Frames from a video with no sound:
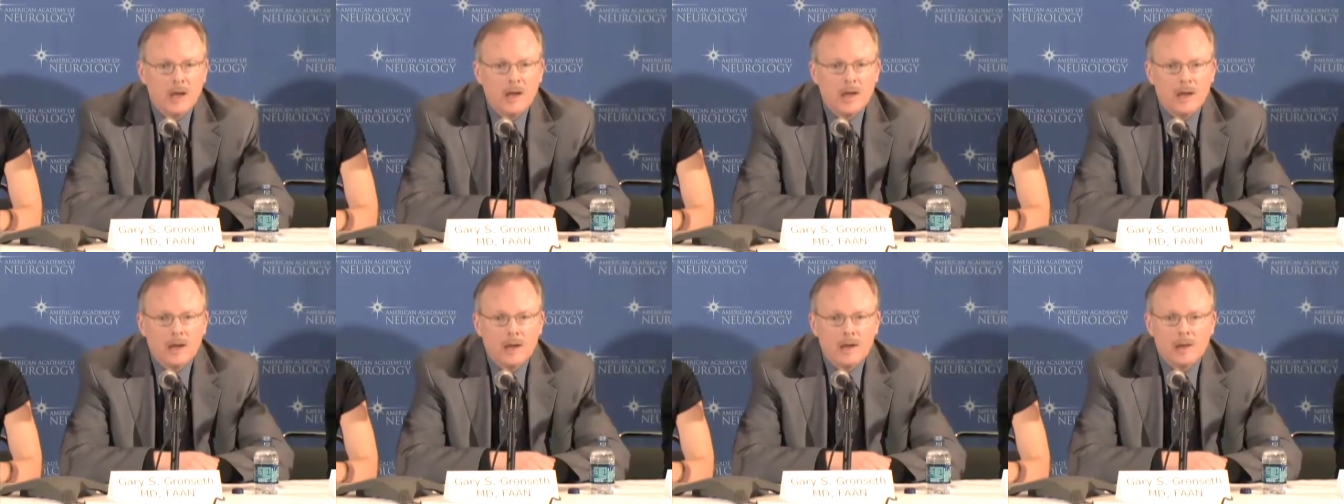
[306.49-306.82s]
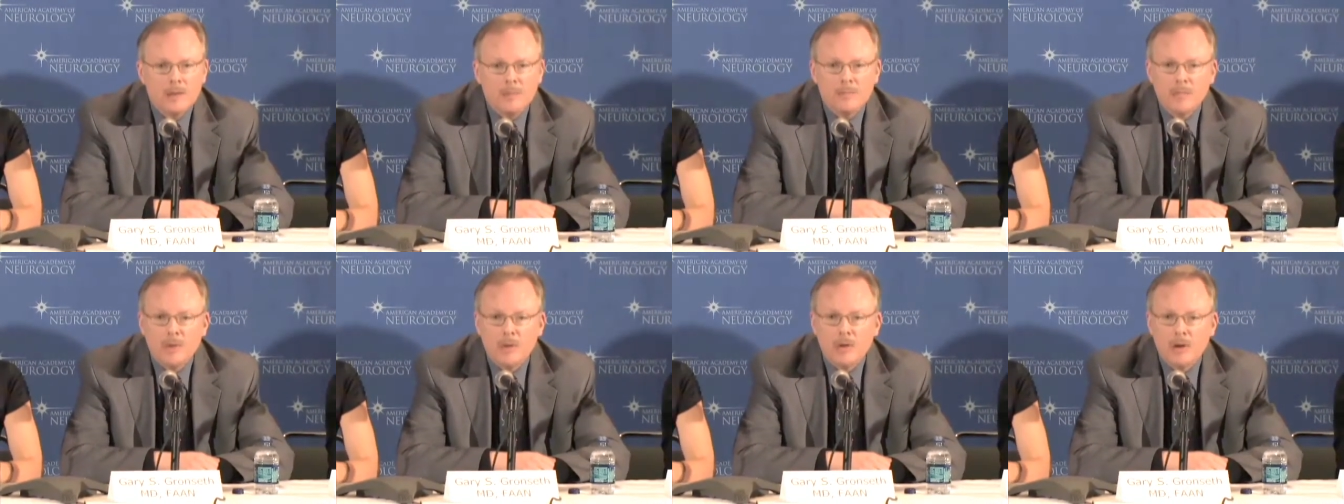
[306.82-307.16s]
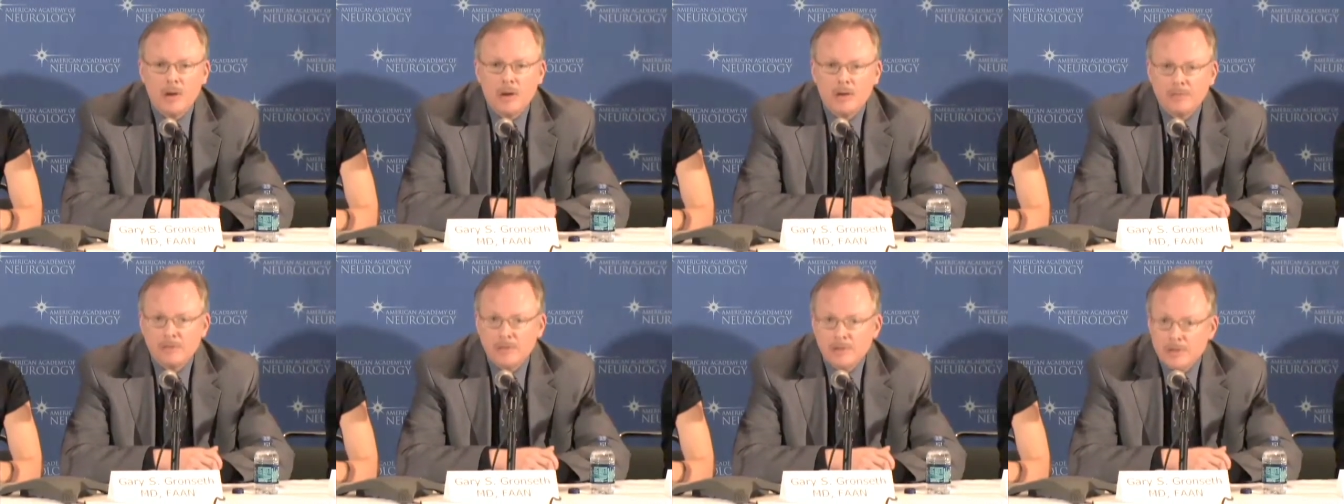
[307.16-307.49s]
Um,
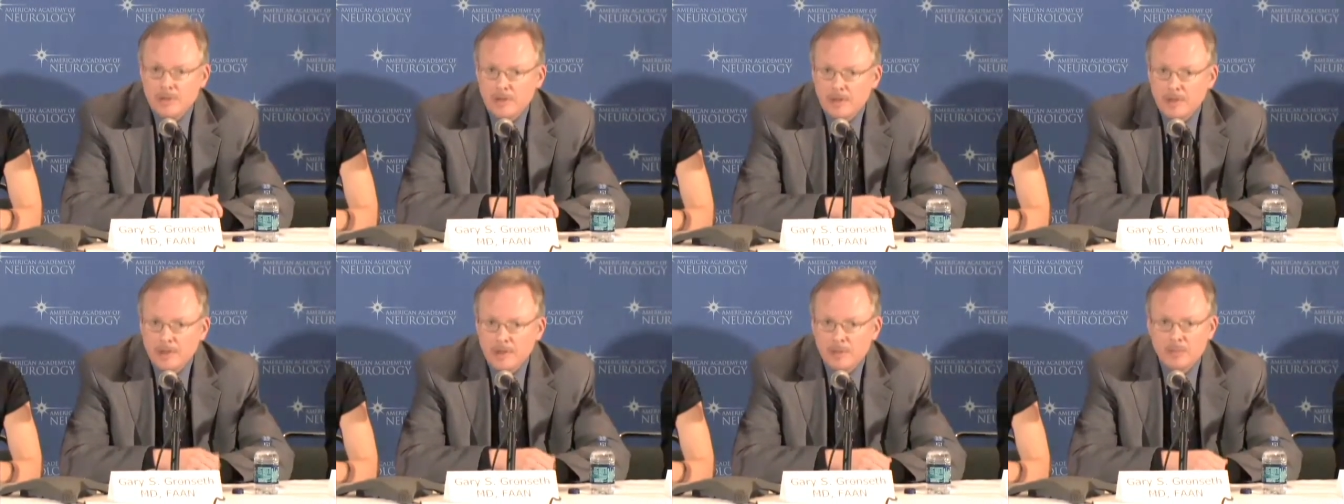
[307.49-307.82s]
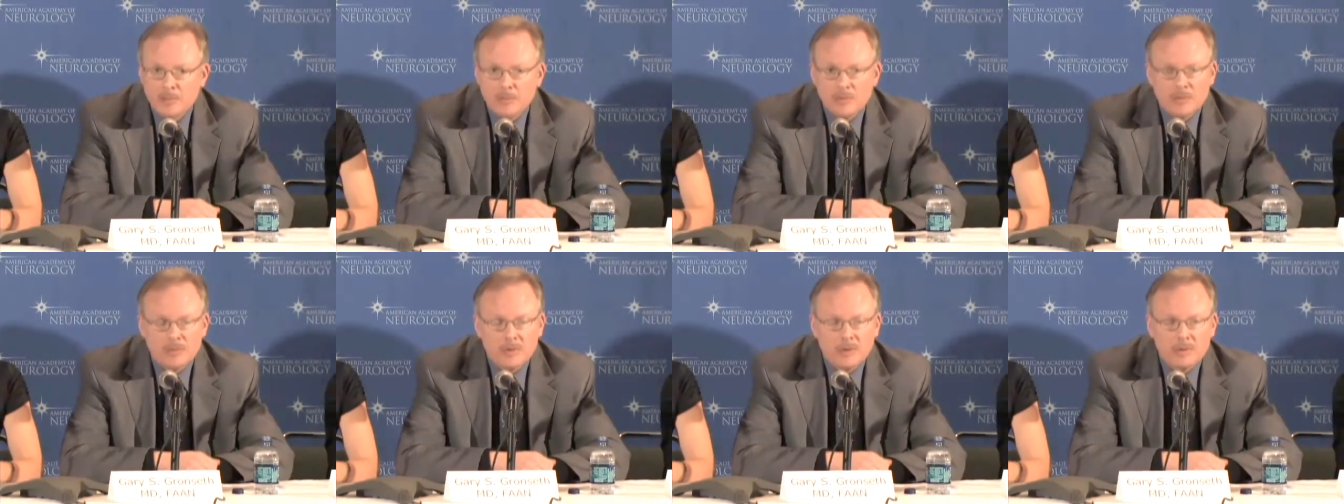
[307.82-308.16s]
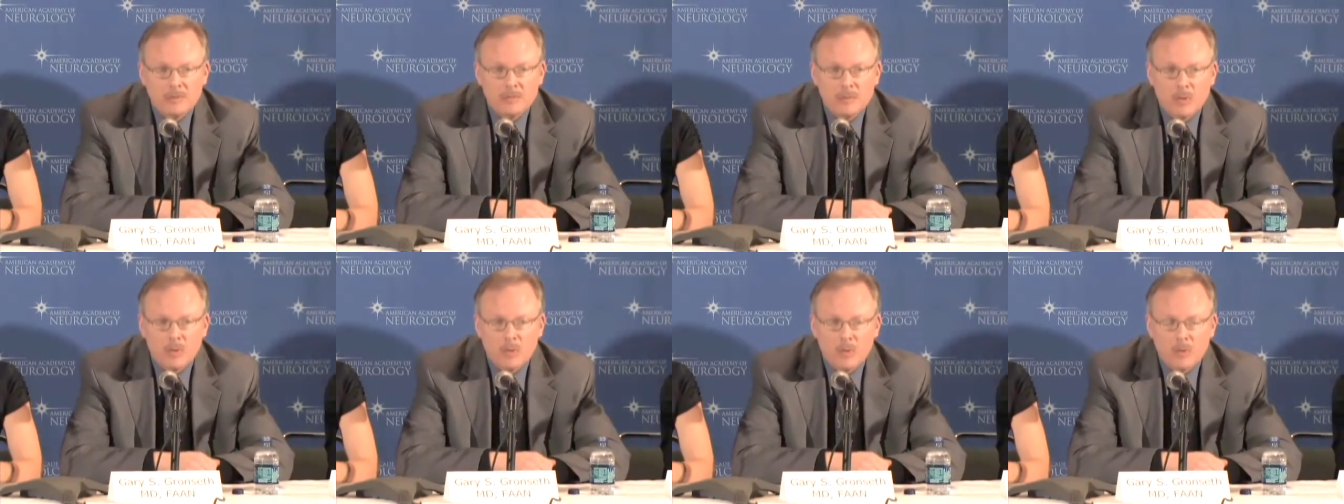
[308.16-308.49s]
oftentimes,
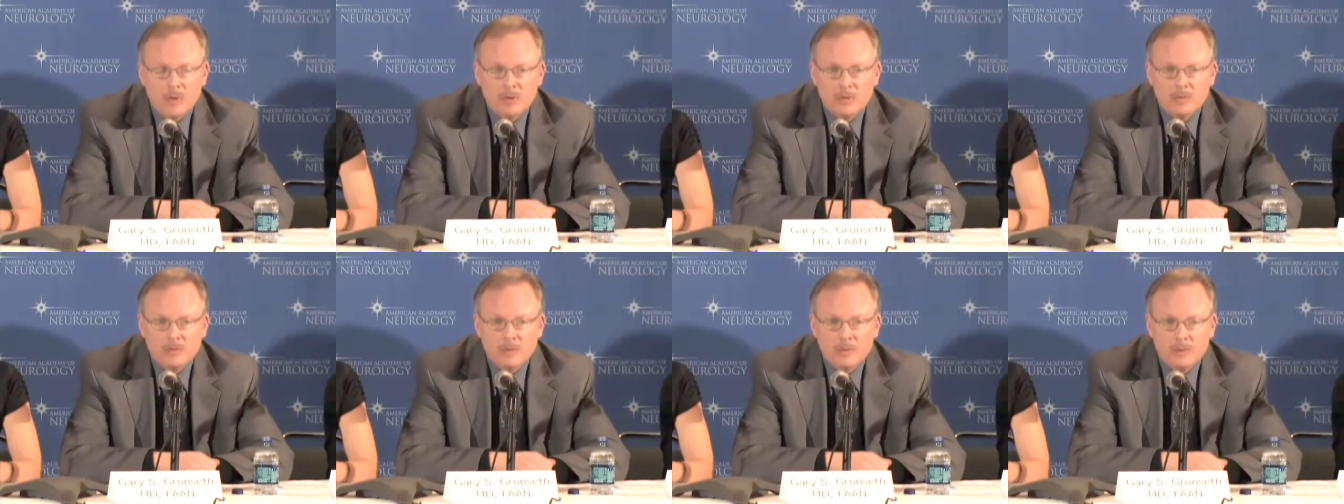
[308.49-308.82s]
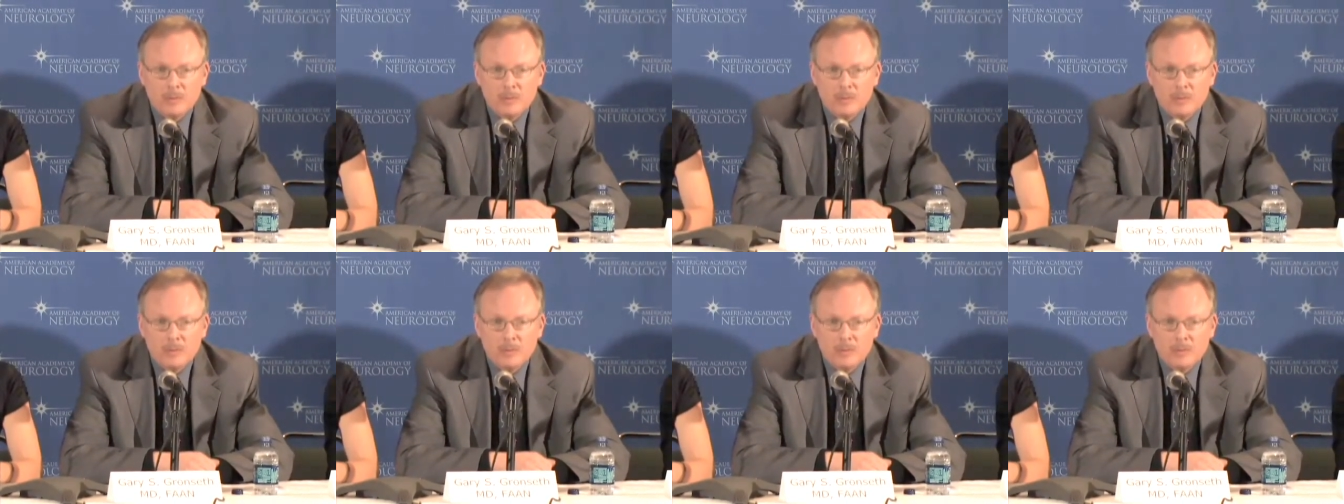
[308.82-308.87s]
of course,